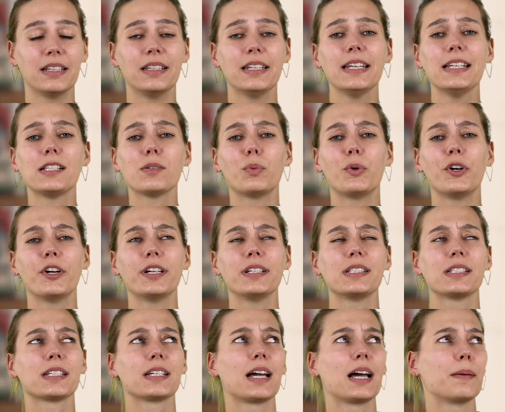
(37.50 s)
These
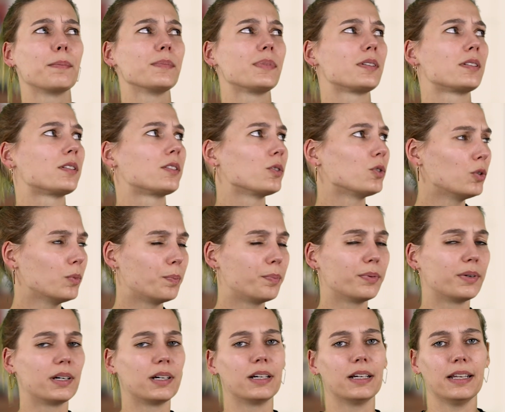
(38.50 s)
words come
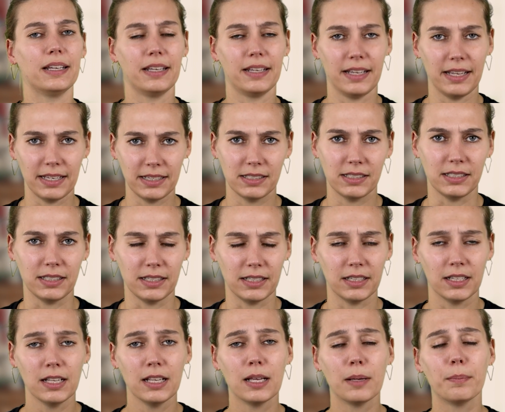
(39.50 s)
super handy.
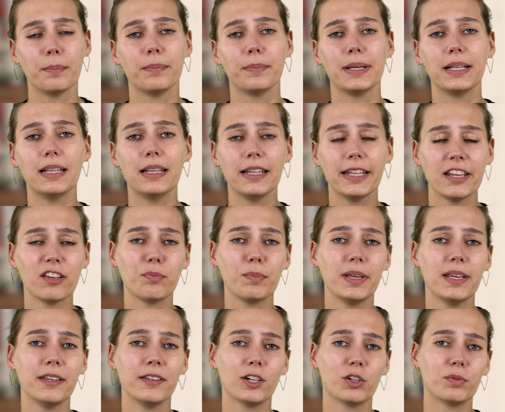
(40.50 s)
Believe
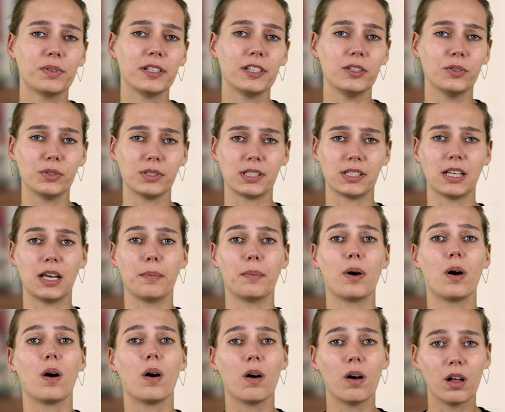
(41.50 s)
me, you will use them
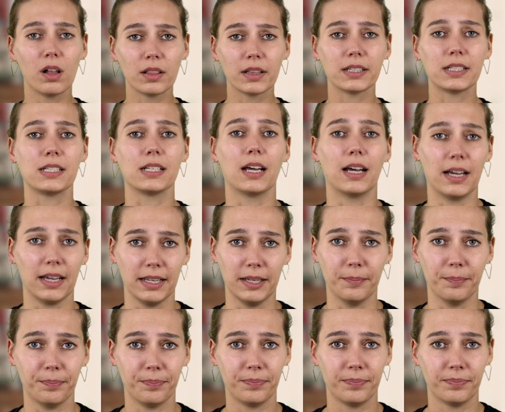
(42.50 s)
all the
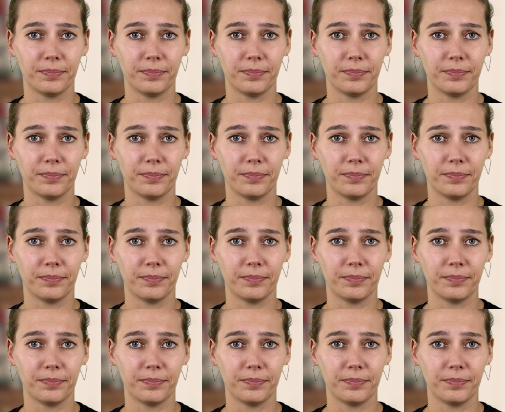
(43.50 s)
time.